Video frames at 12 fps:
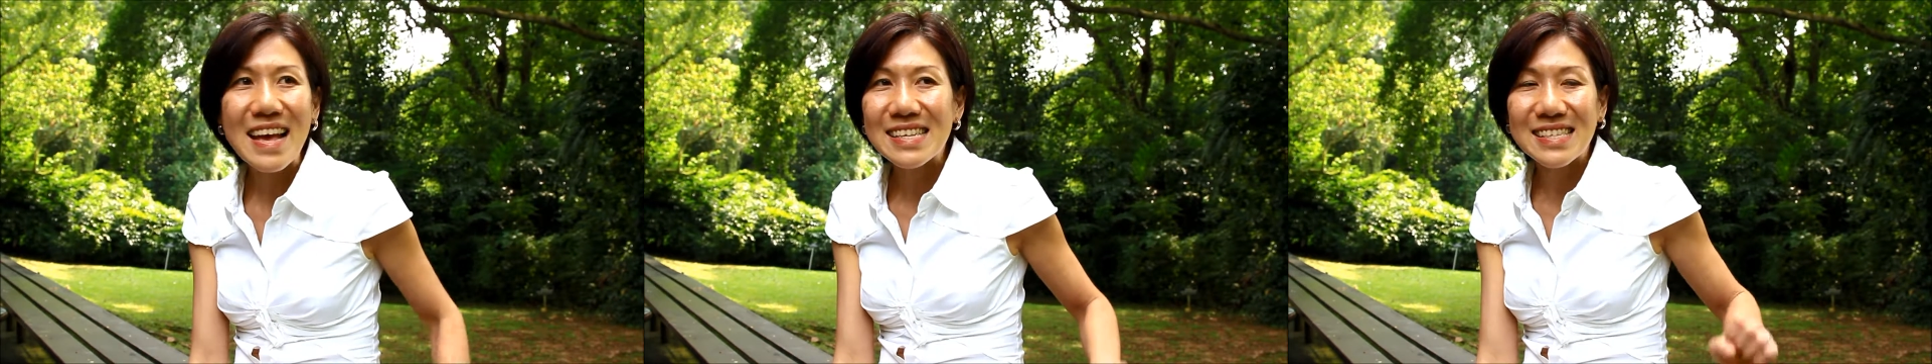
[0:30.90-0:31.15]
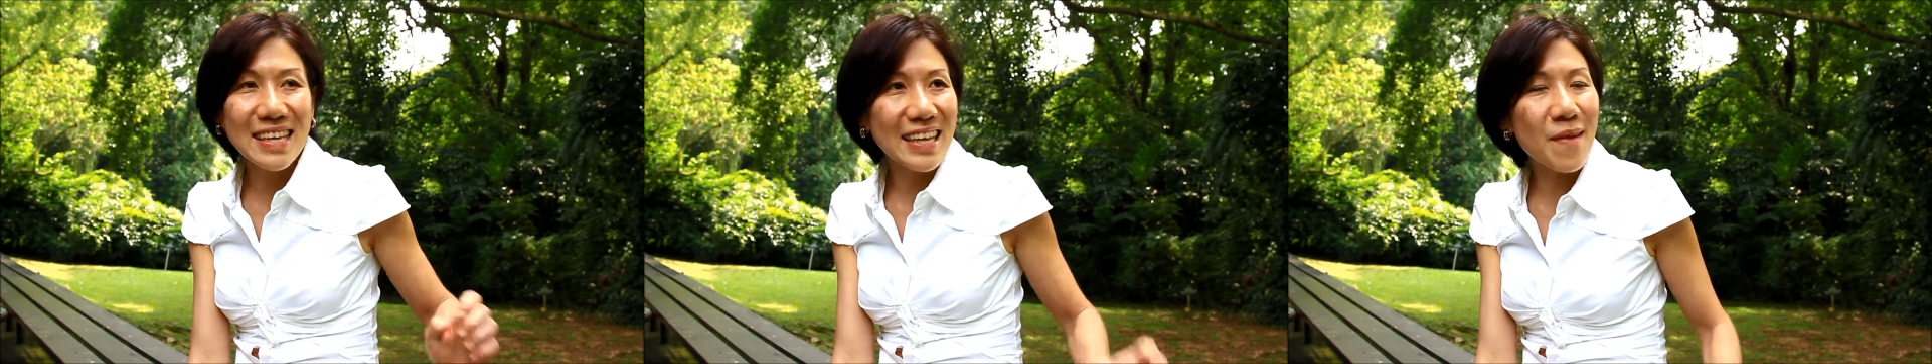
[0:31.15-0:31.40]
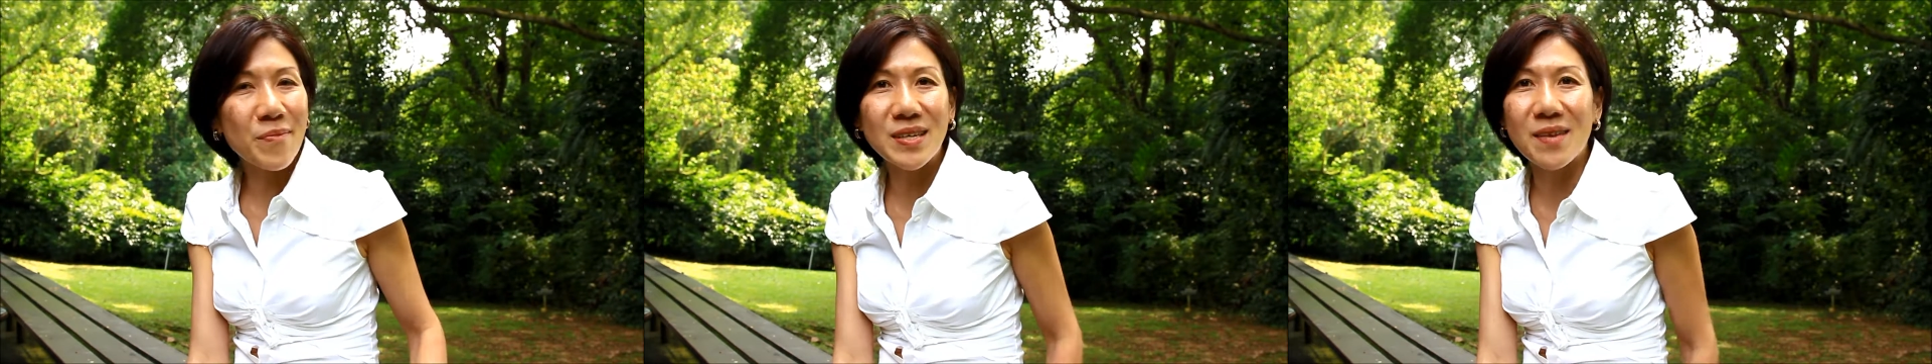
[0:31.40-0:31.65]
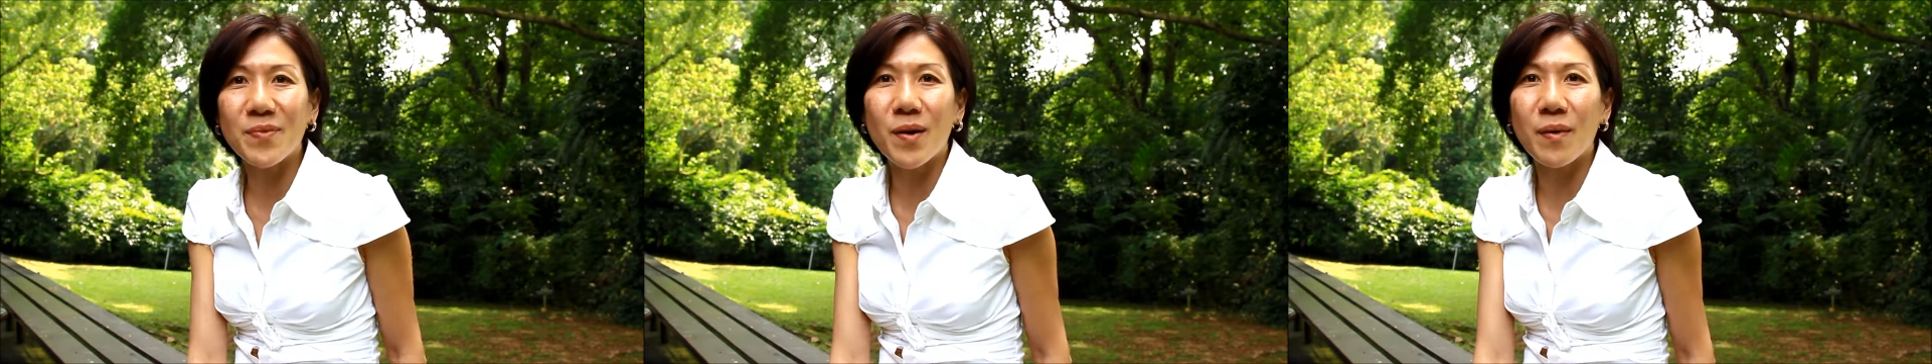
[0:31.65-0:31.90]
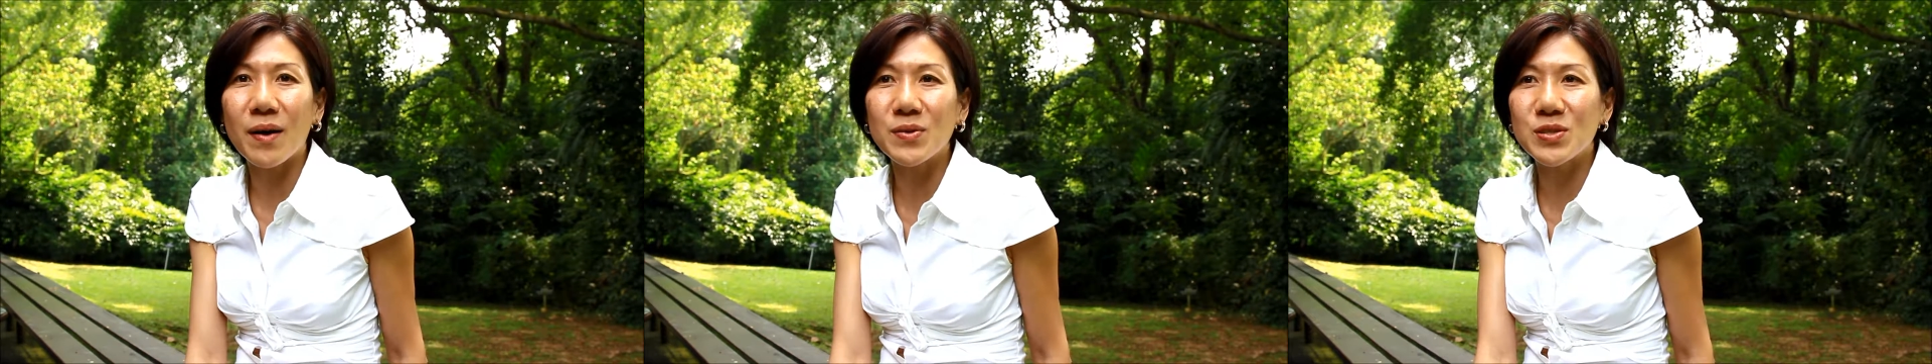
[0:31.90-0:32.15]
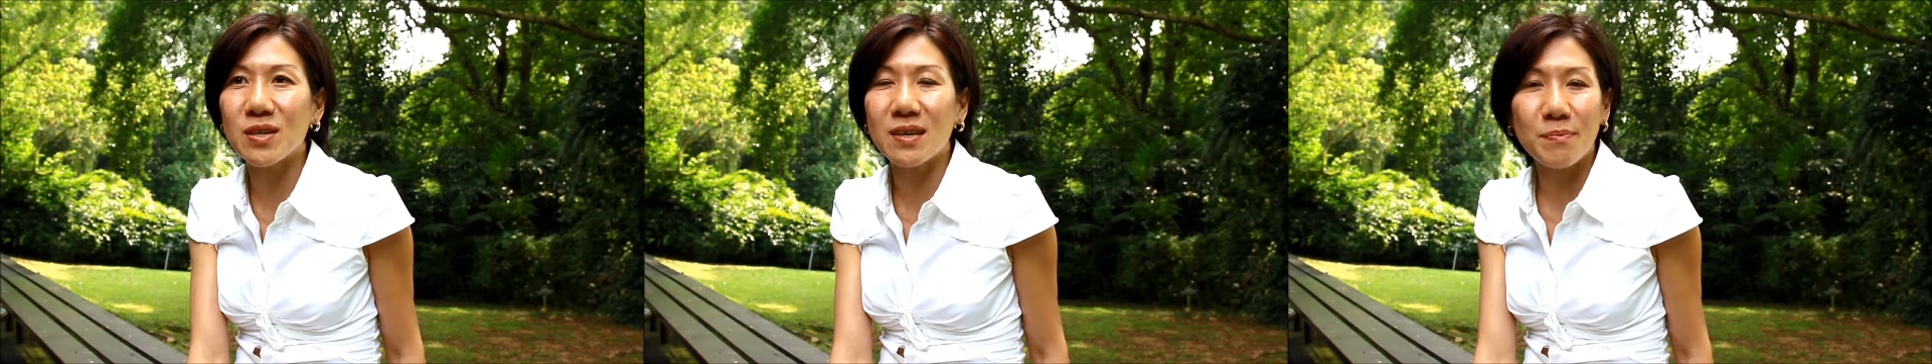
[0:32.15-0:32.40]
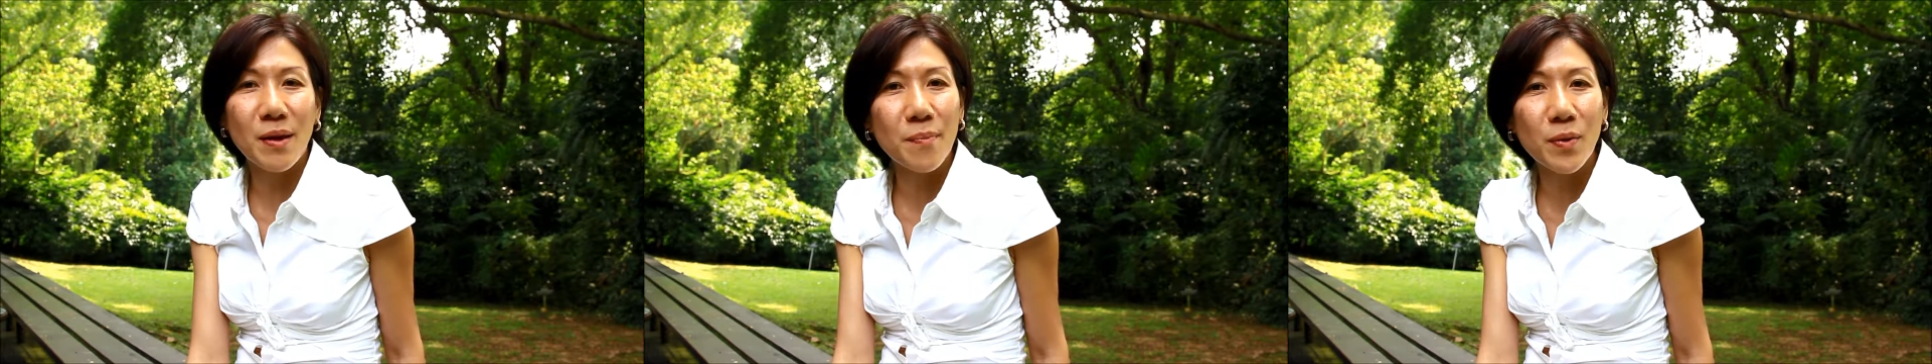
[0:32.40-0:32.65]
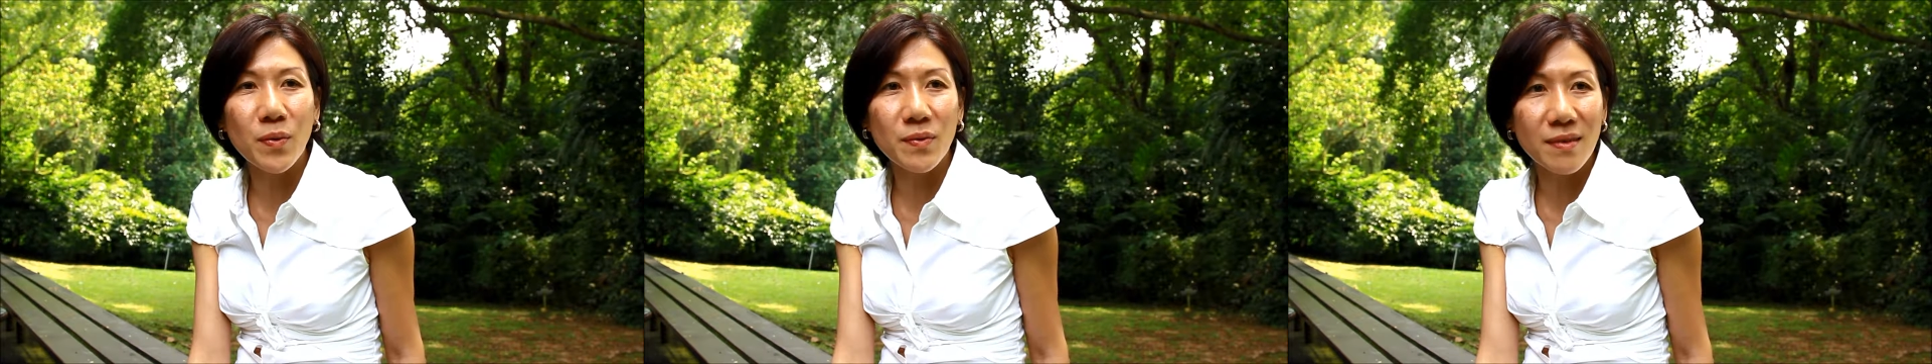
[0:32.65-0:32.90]
celebrity and pop culture,
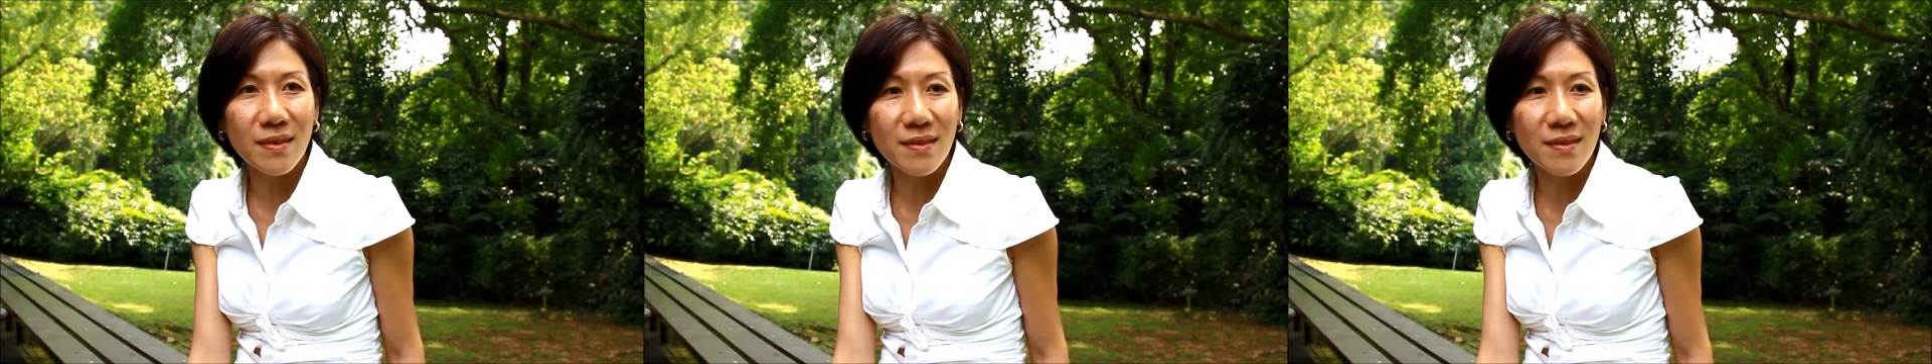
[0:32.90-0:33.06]
people